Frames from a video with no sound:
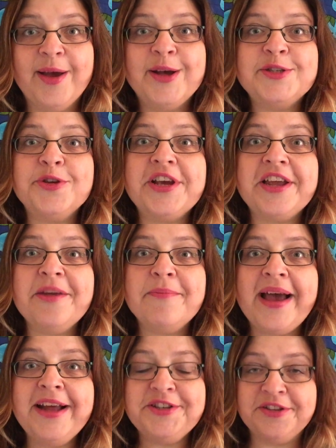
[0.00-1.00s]
So you can
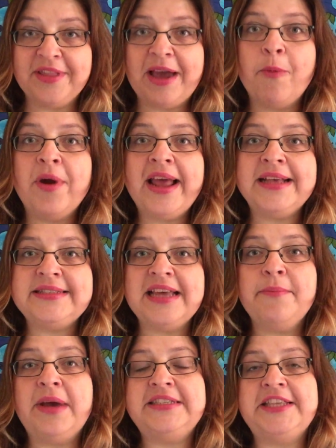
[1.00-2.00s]
imagine that when I
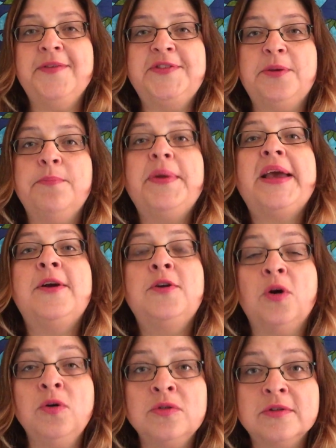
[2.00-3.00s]
set myself some big
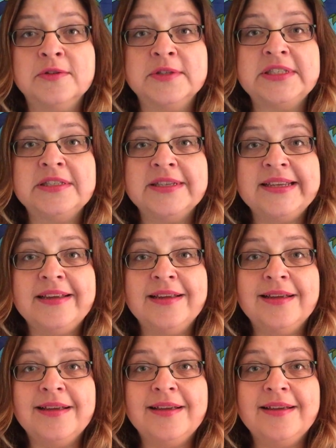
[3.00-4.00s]
goals,
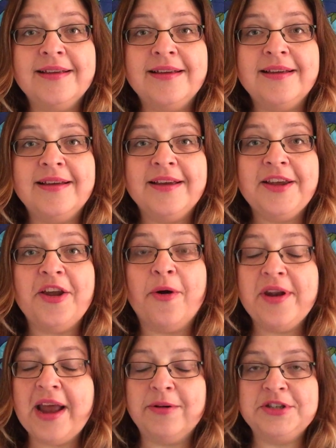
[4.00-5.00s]

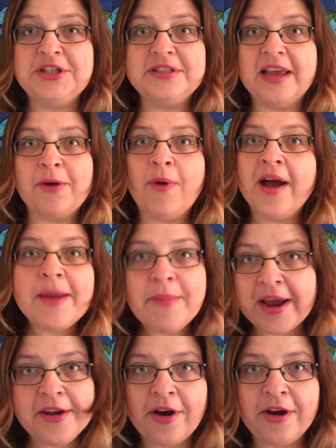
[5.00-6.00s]
and I was just like, why am
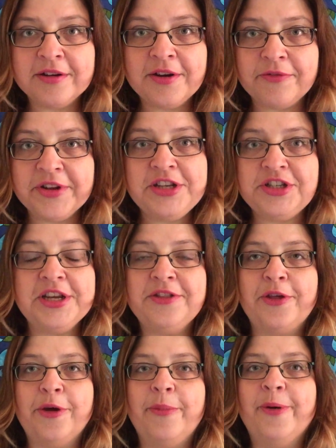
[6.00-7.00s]
I not reaching
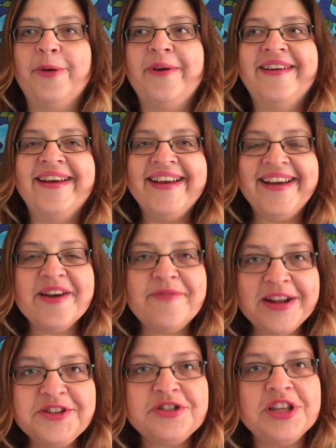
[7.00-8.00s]
them?
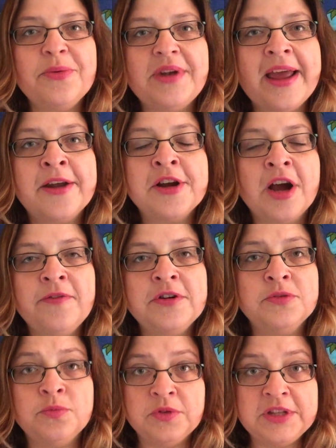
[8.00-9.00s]
Eventually, when I
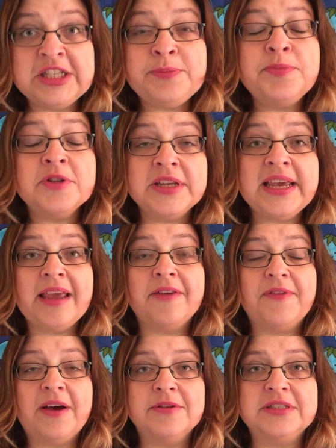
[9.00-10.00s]
uncovered this
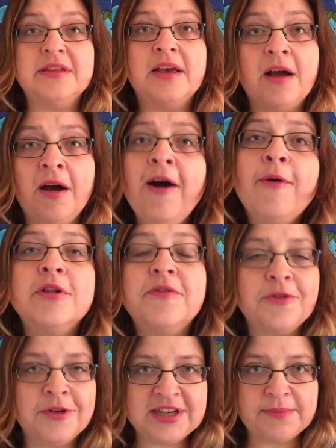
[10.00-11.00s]
belief, I was like, oh, well,
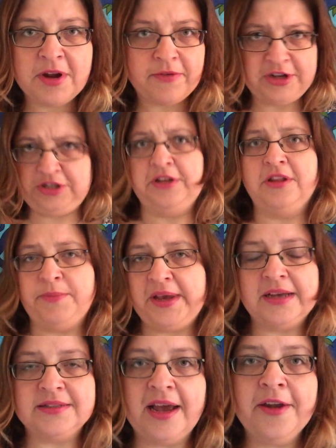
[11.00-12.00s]
of course I'm not reaching them,
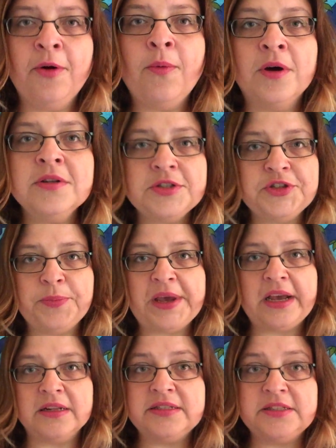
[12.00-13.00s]
because I don't want to be
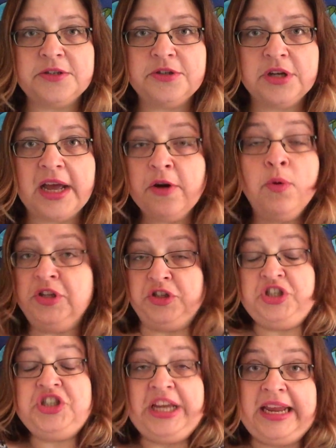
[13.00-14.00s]
considered, I don't want to
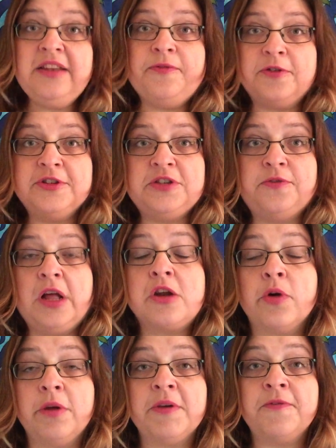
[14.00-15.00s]
cheat. First of all, I don't
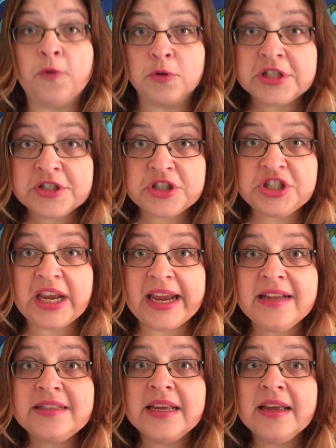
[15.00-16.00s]
want to be forced to
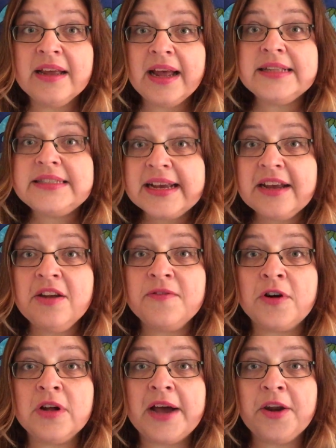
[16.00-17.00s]
cheat. And second of
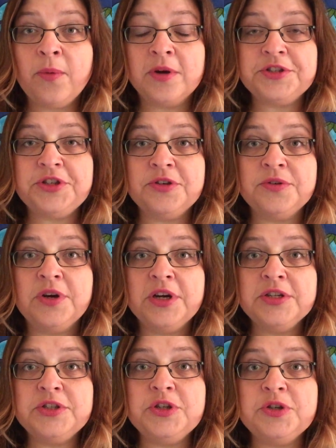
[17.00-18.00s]
all, I don't want
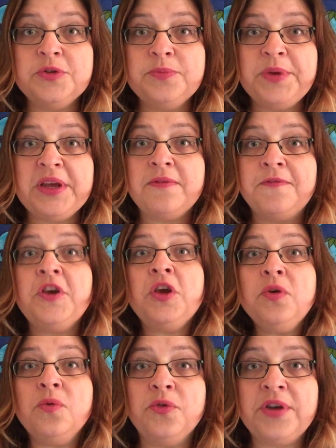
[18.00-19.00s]
to be
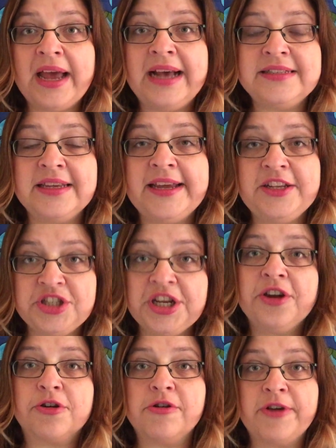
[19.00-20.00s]
viewed as a
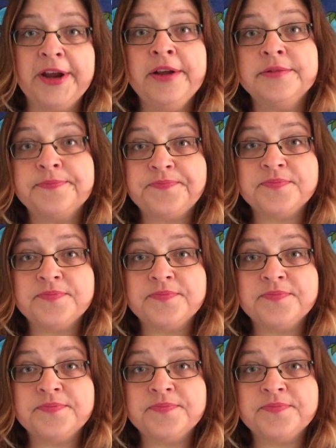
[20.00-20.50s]
cheater, right?